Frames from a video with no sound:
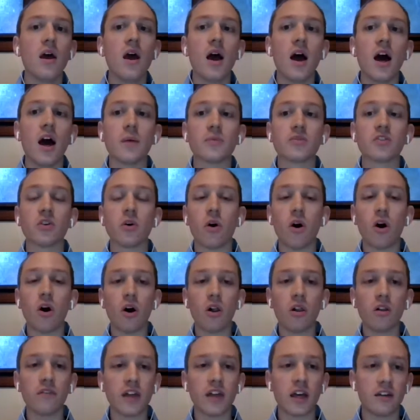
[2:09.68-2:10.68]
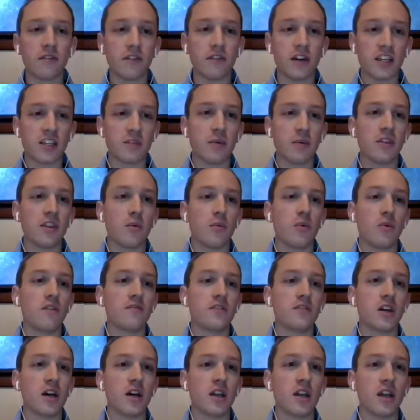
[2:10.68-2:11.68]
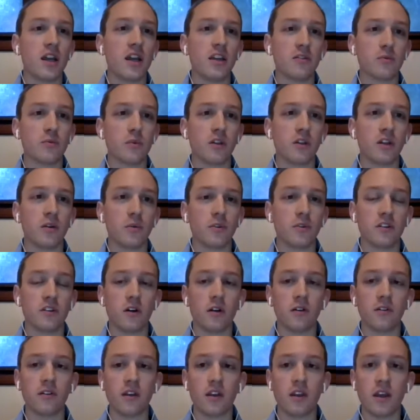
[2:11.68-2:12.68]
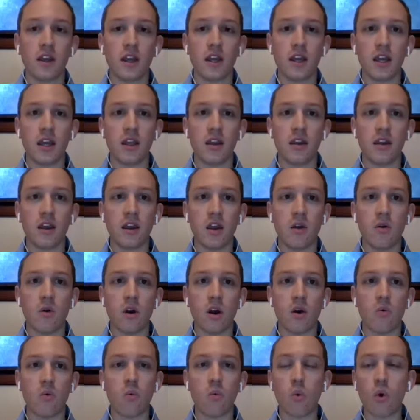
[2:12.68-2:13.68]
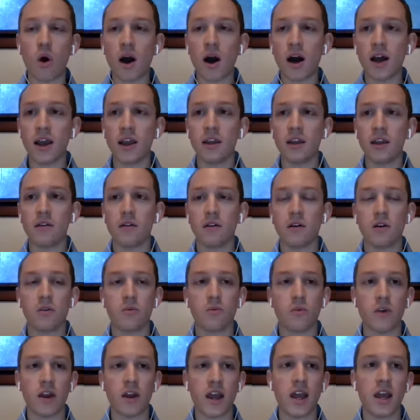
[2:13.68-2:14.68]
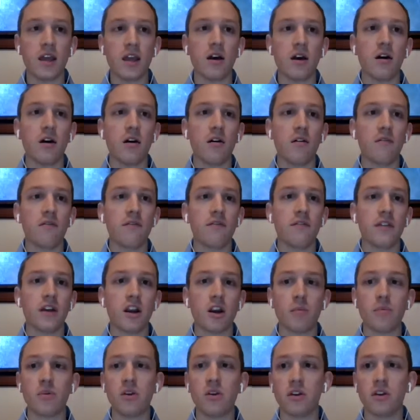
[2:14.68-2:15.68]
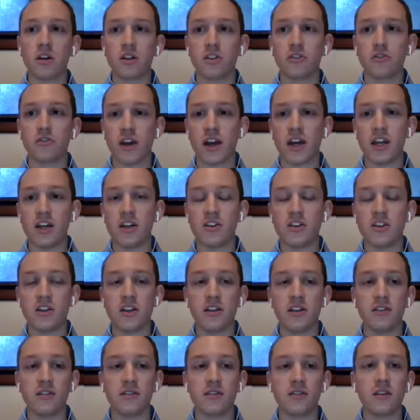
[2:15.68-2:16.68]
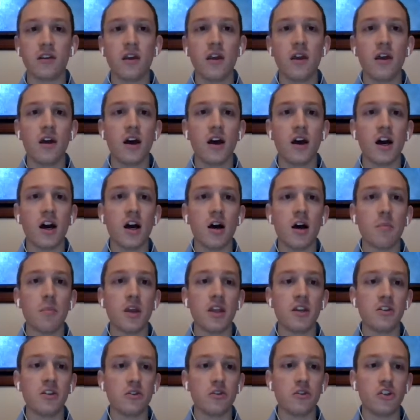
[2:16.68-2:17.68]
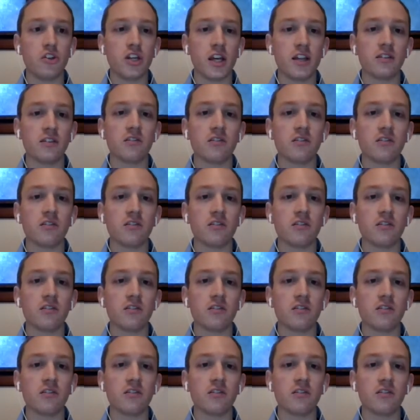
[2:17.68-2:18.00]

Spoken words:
So all of that investment that we've done has really resulted in a wide array of therapeutic strategies in Duchenne.